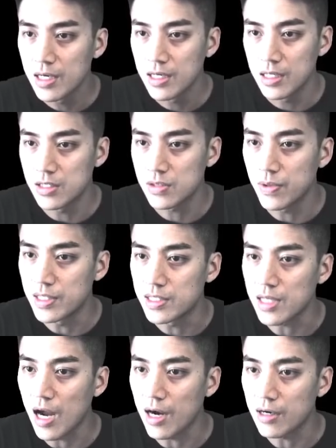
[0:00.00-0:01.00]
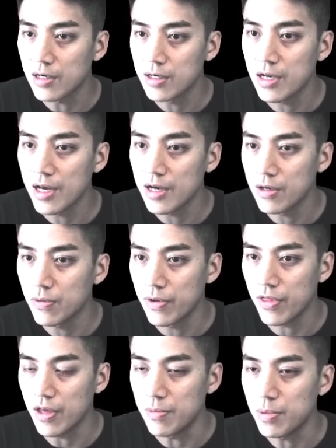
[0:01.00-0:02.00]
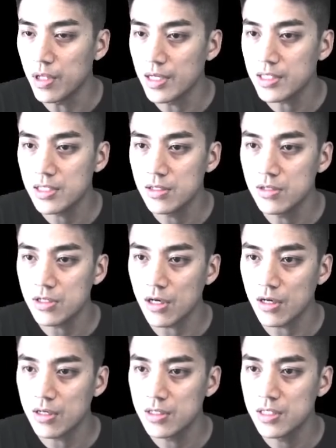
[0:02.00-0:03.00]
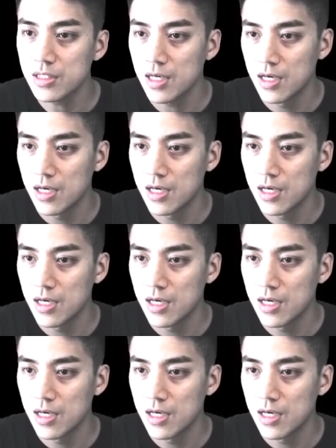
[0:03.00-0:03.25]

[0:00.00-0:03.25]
This one is iron now with a +2 charge.